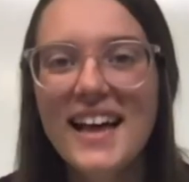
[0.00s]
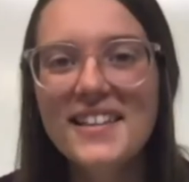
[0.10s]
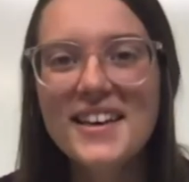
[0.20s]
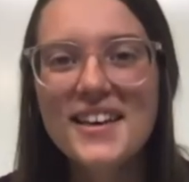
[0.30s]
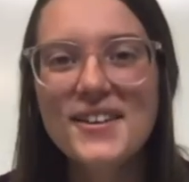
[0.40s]

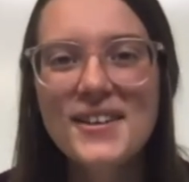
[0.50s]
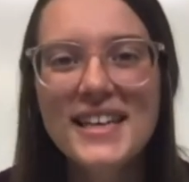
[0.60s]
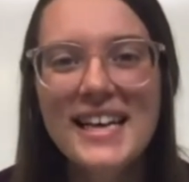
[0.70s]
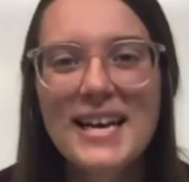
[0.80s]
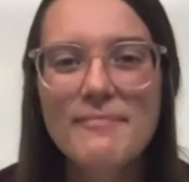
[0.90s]
Hello,
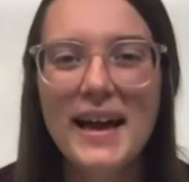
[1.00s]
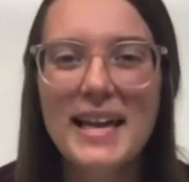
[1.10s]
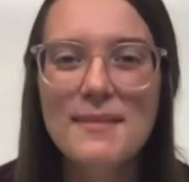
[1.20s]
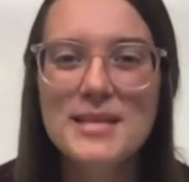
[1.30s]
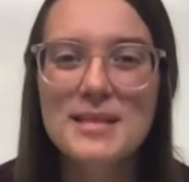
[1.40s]
my
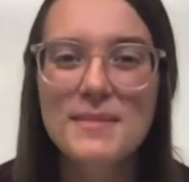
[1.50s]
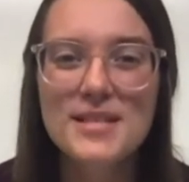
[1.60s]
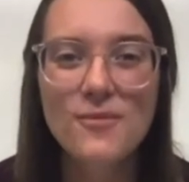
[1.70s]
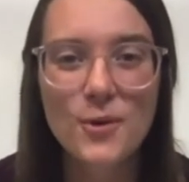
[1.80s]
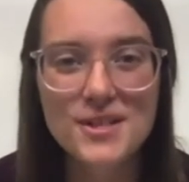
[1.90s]
name is
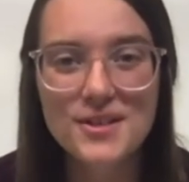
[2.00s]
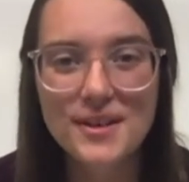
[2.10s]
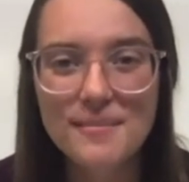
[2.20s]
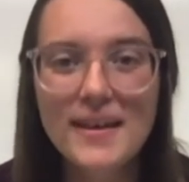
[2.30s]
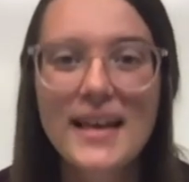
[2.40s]
Miss
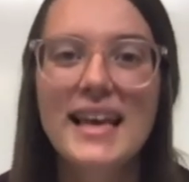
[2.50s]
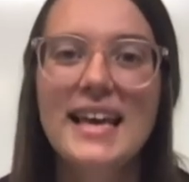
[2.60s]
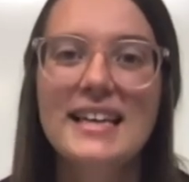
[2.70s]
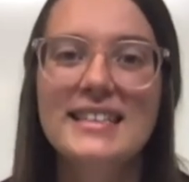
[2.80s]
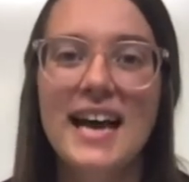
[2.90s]
Forstrom,
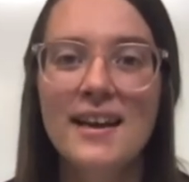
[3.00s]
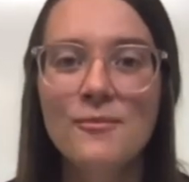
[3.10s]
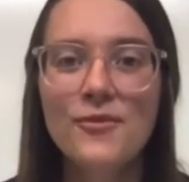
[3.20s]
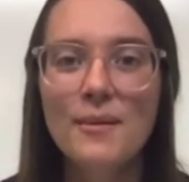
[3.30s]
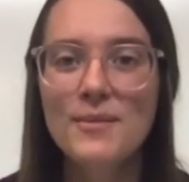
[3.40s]
and I
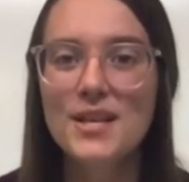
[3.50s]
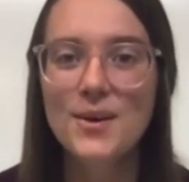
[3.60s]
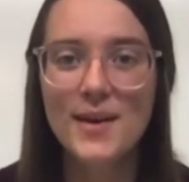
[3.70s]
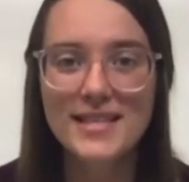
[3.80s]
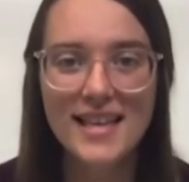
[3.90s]
am from the
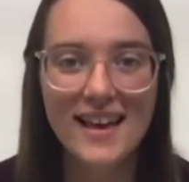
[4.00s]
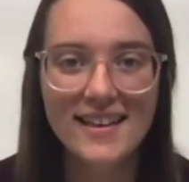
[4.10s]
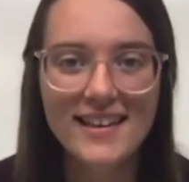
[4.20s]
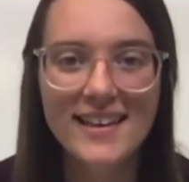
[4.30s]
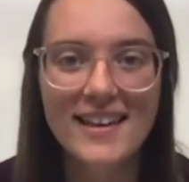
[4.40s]

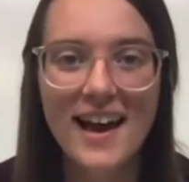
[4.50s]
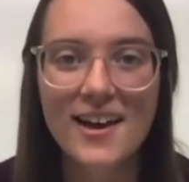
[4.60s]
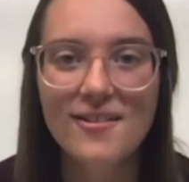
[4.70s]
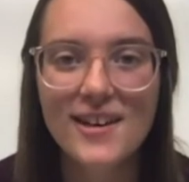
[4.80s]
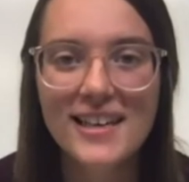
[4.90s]
USA in
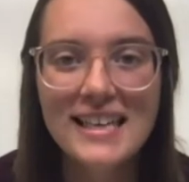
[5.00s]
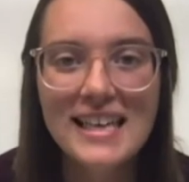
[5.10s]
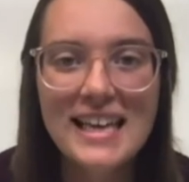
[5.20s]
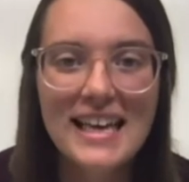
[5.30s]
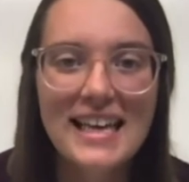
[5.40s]
Iowa
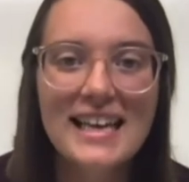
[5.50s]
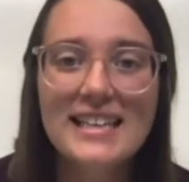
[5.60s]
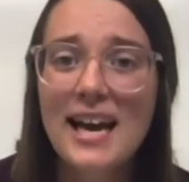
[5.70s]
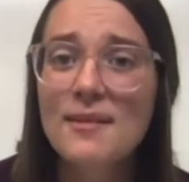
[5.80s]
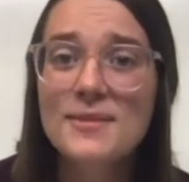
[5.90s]

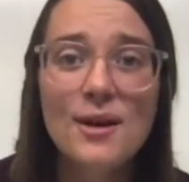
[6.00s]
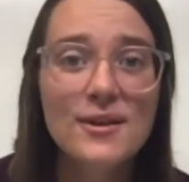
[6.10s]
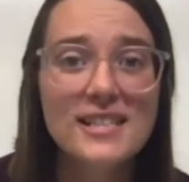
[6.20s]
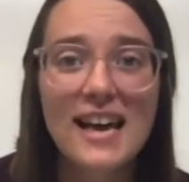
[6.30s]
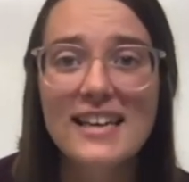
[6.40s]
and I'm
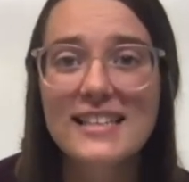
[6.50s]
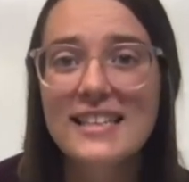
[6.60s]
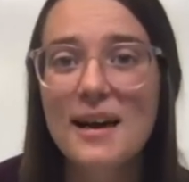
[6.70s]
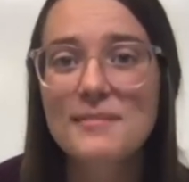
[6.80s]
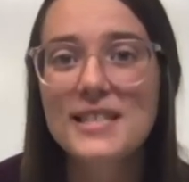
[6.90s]
so excited to
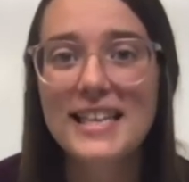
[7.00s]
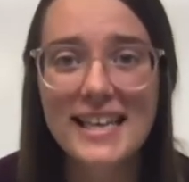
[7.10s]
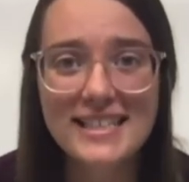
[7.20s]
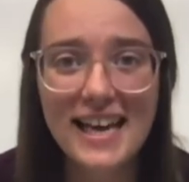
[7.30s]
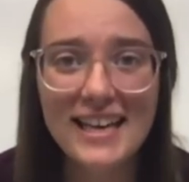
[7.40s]
come to
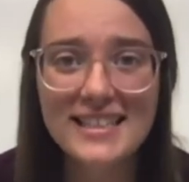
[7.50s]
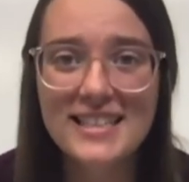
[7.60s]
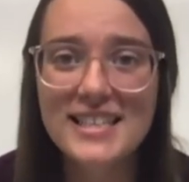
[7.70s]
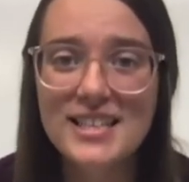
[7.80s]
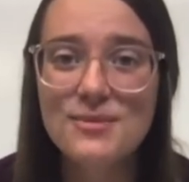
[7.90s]
Yantai
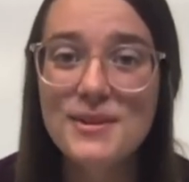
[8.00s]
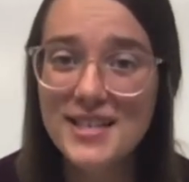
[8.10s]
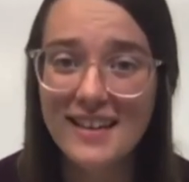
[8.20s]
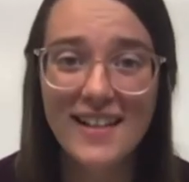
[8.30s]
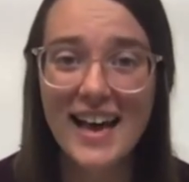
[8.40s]
to teach
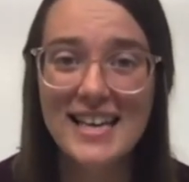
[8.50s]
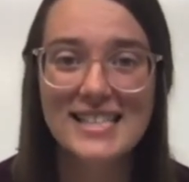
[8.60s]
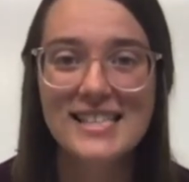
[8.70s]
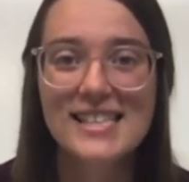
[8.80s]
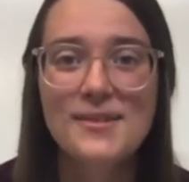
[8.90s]
music
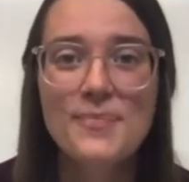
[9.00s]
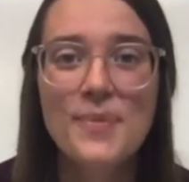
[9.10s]
class.